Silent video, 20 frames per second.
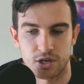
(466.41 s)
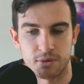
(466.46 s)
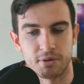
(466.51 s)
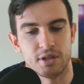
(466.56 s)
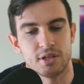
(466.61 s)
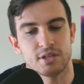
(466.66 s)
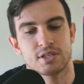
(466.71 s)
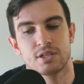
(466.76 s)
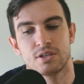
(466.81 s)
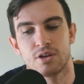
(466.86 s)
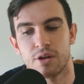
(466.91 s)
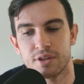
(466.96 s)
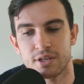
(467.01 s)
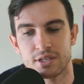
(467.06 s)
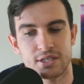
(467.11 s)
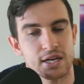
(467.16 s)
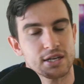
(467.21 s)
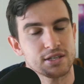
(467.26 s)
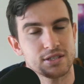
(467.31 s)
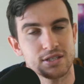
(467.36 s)
And this is not the
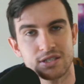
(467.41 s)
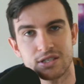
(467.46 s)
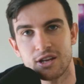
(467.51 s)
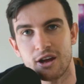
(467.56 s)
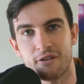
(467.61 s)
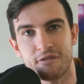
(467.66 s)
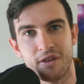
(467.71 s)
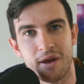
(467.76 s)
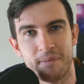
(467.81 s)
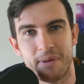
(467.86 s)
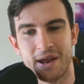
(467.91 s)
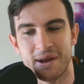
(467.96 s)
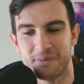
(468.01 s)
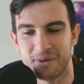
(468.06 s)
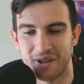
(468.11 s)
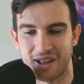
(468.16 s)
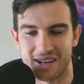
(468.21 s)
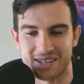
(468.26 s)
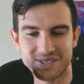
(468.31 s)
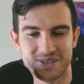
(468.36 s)
sexy stuff that people
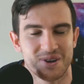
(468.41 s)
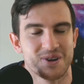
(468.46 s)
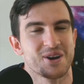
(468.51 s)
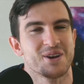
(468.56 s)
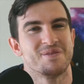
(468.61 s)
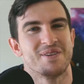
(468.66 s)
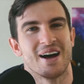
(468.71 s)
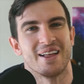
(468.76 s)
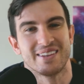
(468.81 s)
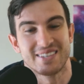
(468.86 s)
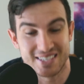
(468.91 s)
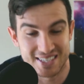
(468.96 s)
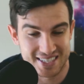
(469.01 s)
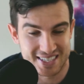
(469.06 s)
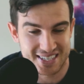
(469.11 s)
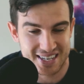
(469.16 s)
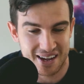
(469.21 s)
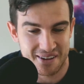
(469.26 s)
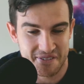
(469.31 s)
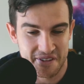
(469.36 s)
like talking about. This is
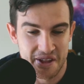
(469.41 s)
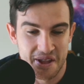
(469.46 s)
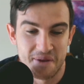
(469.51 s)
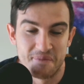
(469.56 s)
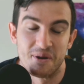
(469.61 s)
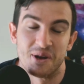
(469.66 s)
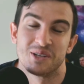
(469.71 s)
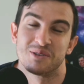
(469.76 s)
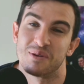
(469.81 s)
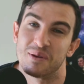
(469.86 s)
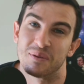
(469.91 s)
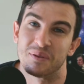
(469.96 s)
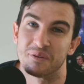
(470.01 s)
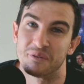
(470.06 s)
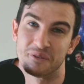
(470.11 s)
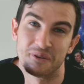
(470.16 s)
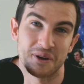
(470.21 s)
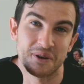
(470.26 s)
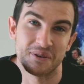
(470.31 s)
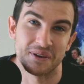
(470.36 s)
stuff most people
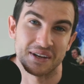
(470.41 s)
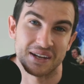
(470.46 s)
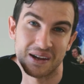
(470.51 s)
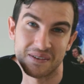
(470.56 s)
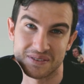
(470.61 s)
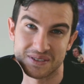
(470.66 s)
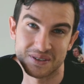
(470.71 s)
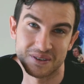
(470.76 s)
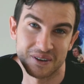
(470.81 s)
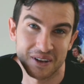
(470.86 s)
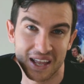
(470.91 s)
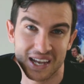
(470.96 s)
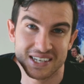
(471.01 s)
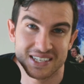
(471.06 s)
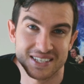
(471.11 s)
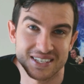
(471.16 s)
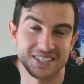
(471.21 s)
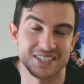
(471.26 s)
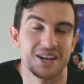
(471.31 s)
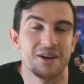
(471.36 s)
avoid when it comes to a
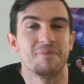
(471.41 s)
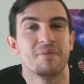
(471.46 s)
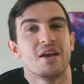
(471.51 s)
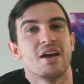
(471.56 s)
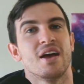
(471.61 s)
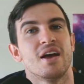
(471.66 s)
relationship.